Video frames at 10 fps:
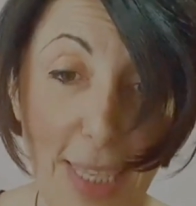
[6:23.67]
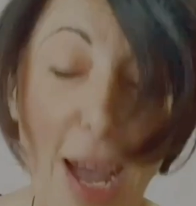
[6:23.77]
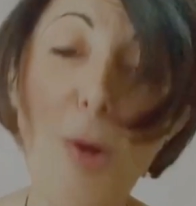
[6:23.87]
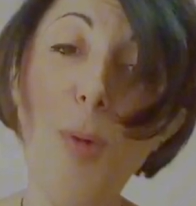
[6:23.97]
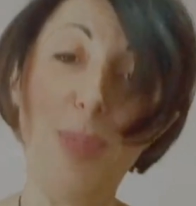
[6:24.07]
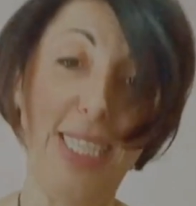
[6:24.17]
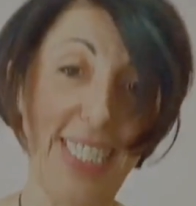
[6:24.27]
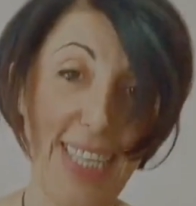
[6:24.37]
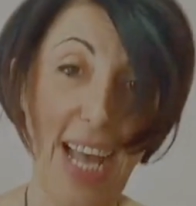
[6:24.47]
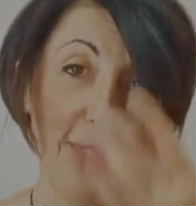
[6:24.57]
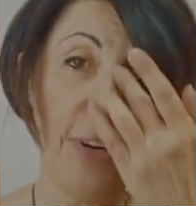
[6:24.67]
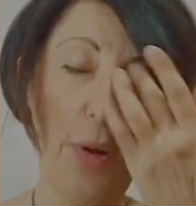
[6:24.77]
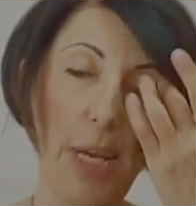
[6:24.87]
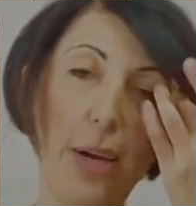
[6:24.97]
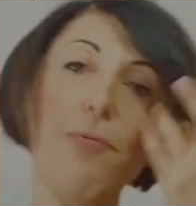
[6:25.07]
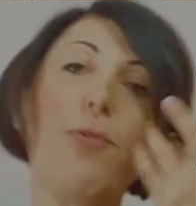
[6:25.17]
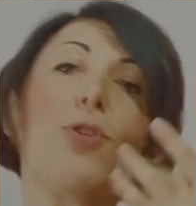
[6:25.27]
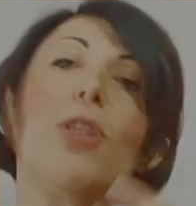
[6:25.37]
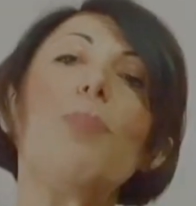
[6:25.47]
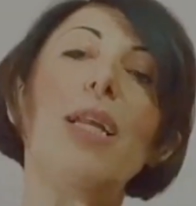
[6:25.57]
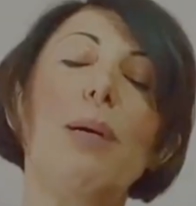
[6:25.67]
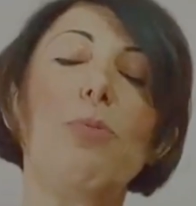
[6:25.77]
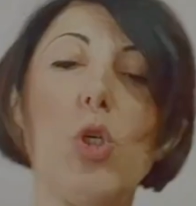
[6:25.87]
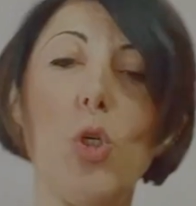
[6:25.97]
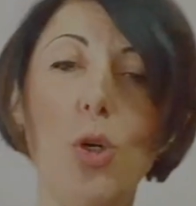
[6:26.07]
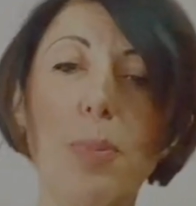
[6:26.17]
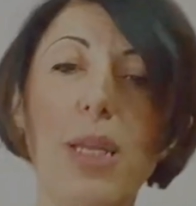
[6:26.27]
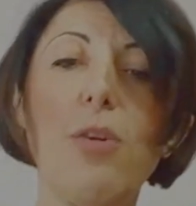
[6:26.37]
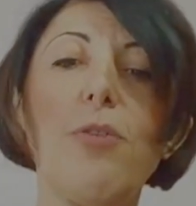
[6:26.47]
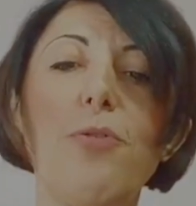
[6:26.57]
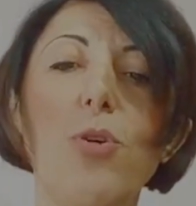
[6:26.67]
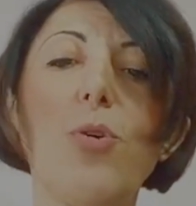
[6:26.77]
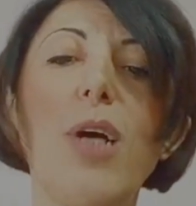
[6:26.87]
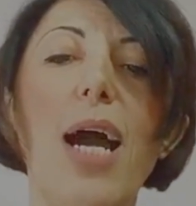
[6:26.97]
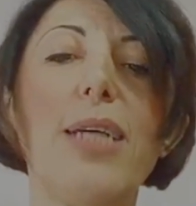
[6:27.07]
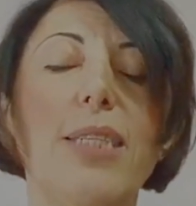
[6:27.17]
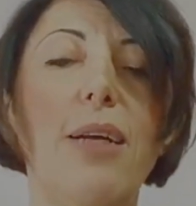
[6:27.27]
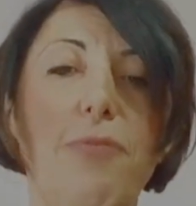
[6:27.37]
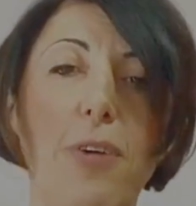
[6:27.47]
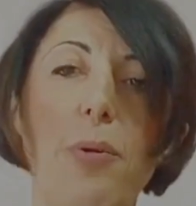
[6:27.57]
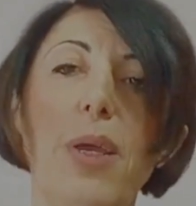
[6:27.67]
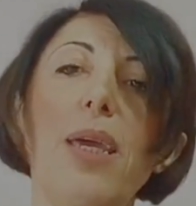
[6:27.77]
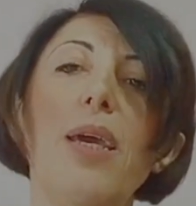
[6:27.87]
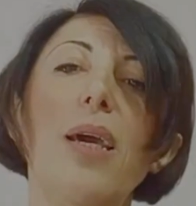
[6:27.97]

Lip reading: I hope this is not very confusing, but I'm sure many of you guys are very